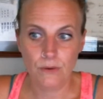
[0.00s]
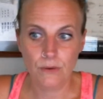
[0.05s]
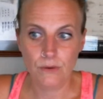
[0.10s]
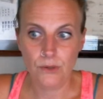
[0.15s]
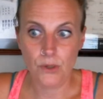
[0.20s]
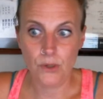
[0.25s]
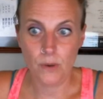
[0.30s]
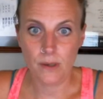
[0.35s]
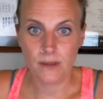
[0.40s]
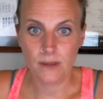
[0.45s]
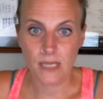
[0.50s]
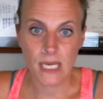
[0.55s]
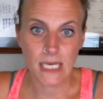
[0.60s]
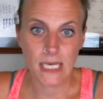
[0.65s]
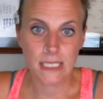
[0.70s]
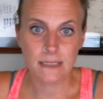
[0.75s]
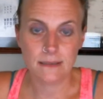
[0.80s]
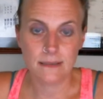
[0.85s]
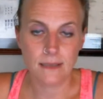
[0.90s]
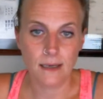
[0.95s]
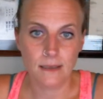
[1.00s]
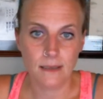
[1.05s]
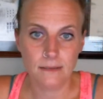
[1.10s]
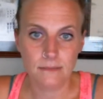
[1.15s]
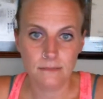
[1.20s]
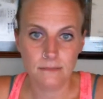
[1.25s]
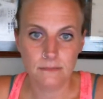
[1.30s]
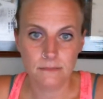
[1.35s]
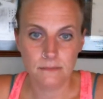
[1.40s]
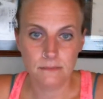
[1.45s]
doing things that
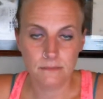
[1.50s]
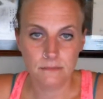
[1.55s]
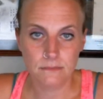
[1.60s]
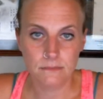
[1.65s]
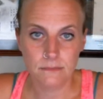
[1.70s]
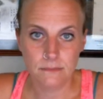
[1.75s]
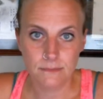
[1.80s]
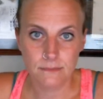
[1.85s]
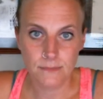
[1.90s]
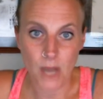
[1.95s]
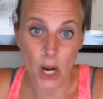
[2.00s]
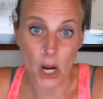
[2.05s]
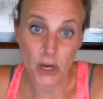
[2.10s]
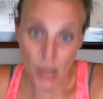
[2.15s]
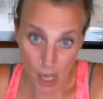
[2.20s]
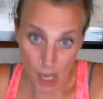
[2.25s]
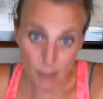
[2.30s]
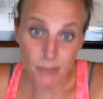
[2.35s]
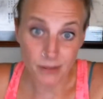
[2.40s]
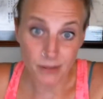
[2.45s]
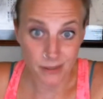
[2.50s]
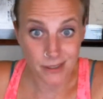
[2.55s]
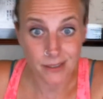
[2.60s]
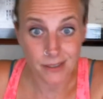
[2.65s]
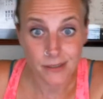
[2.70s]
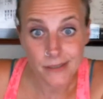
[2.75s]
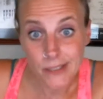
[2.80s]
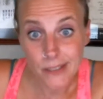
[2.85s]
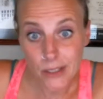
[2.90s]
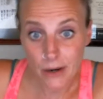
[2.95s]
are not
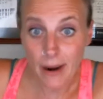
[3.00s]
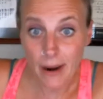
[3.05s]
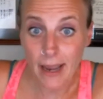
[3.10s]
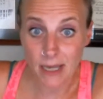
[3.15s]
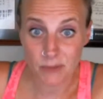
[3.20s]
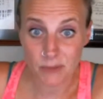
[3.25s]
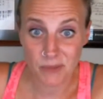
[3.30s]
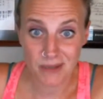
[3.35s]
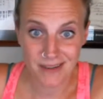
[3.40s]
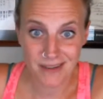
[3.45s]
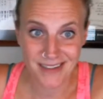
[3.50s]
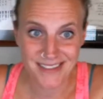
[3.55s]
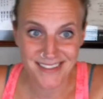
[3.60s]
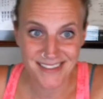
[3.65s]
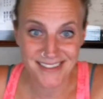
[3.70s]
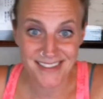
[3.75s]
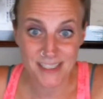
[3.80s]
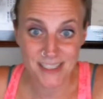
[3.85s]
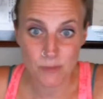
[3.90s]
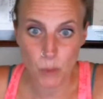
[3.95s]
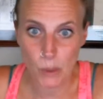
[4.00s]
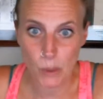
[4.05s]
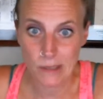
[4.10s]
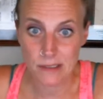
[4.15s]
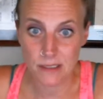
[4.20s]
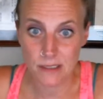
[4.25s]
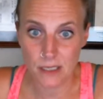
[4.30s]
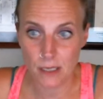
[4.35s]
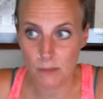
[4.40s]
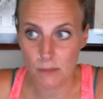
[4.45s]
politically correct, because at this point in
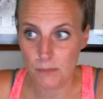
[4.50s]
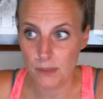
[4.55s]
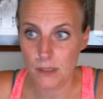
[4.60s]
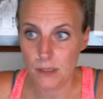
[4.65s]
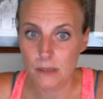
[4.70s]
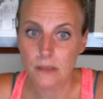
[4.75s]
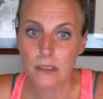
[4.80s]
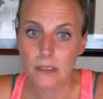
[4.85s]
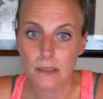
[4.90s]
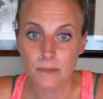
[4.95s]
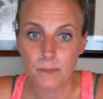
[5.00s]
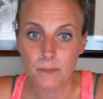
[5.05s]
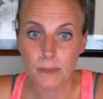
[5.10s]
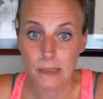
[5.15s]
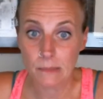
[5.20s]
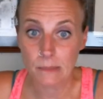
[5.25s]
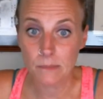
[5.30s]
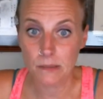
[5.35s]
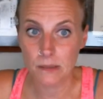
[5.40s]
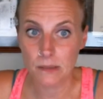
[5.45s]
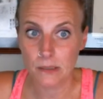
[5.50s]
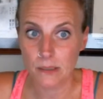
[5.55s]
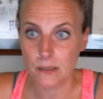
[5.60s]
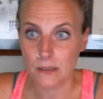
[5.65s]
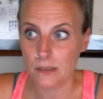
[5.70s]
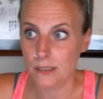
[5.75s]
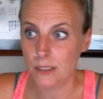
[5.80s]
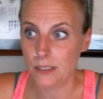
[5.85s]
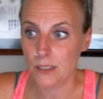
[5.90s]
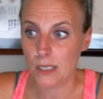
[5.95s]
time, being
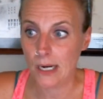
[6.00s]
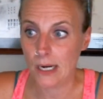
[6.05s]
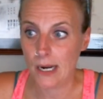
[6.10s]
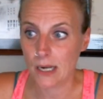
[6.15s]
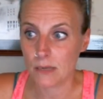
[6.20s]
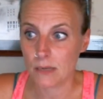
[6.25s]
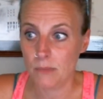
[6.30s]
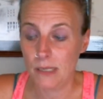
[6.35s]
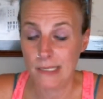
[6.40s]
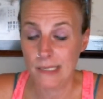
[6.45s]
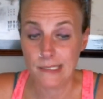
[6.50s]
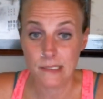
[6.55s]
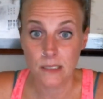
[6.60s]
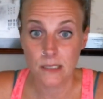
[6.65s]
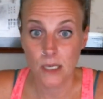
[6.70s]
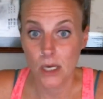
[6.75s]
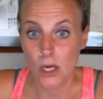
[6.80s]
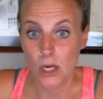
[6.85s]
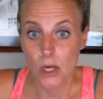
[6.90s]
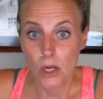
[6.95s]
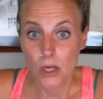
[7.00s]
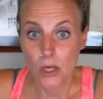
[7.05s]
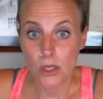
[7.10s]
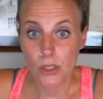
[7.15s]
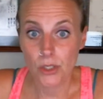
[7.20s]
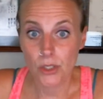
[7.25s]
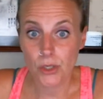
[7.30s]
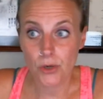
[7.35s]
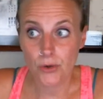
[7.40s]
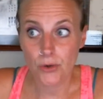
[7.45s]
politically correct means
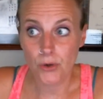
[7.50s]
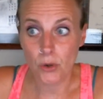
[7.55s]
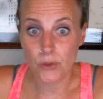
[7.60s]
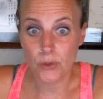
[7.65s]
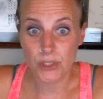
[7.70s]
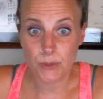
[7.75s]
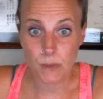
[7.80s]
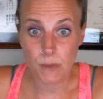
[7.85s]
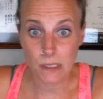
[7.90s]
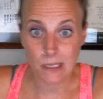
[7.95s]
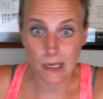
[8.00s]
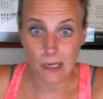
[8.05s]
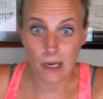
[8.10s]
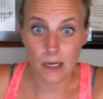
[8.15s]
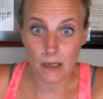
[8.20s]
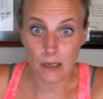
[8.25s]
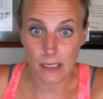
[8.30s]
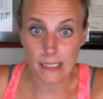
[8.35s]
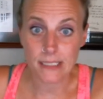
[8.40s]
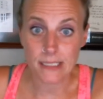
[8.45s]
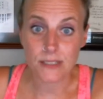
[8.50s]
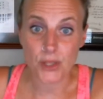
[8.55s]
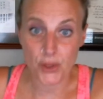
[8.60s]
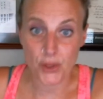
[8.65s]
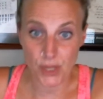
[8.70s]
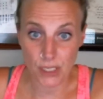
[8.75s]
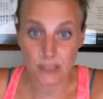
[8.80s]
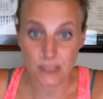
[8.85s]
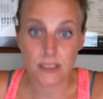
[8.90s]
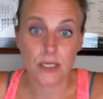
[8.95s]
you don't speak out against the
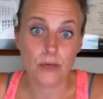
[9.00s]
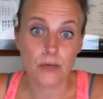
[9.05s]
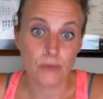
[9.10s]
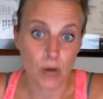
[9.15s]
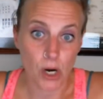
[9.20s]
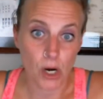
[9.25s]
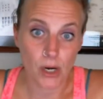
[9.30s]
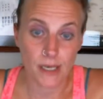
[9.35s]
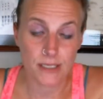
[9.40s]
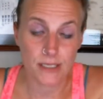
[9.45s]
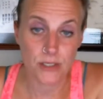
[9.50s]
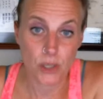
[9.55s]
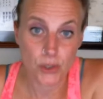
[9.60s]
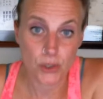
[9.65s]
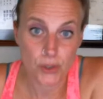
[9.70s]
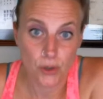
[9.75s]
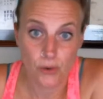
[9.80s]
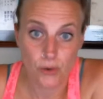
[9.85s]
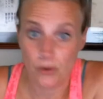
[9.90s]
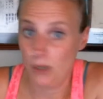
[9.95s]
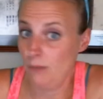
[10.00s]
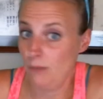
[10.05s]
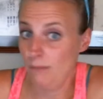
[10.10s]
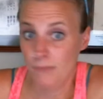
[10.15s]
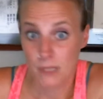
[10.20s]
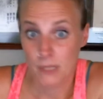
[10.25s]
things that are wrong against our children.